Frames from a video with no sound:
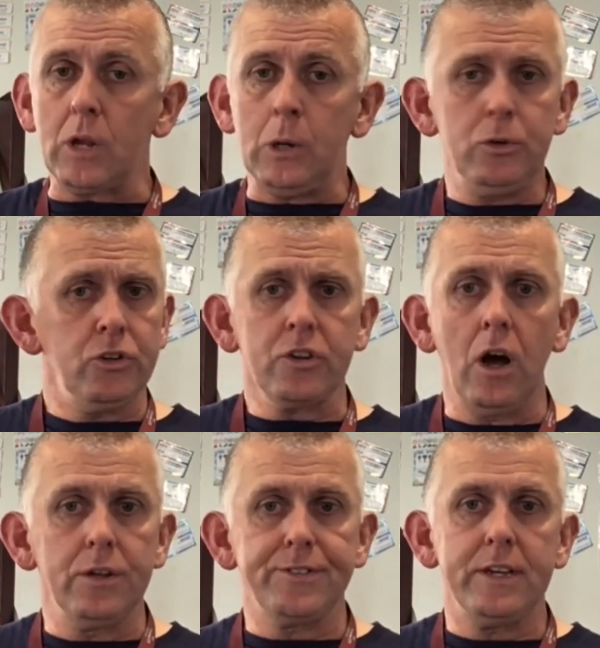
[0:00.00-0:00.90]
we just
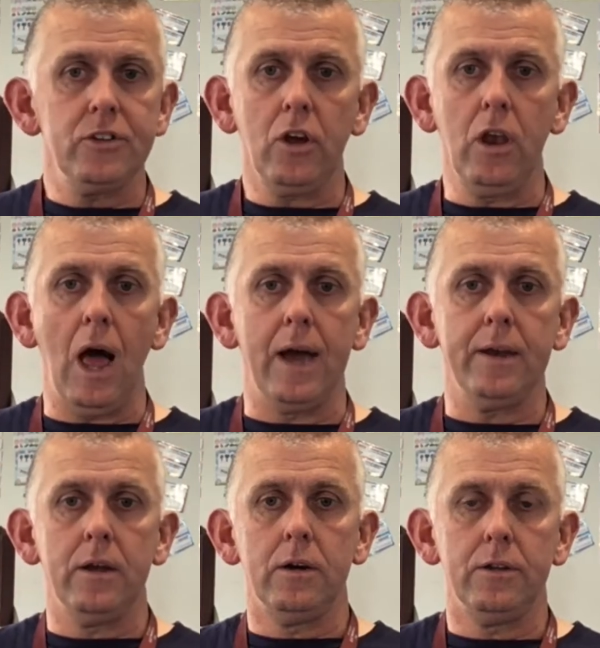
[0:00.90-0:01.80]
can't teach
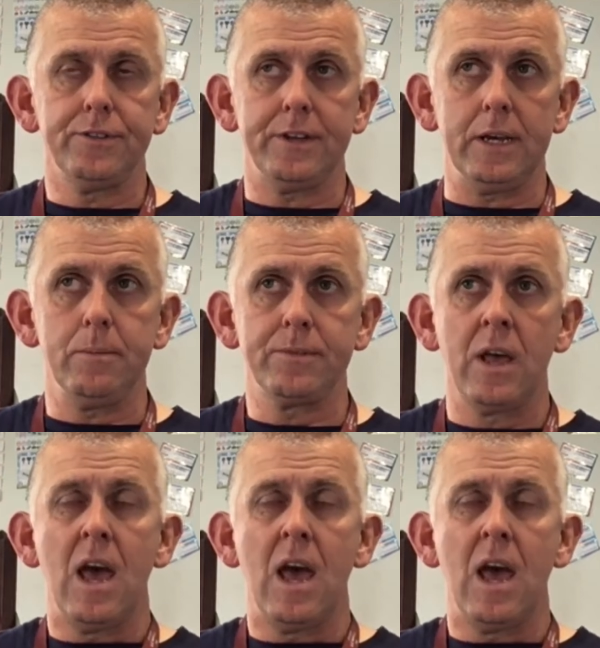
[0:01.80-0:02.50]
online, on Teams,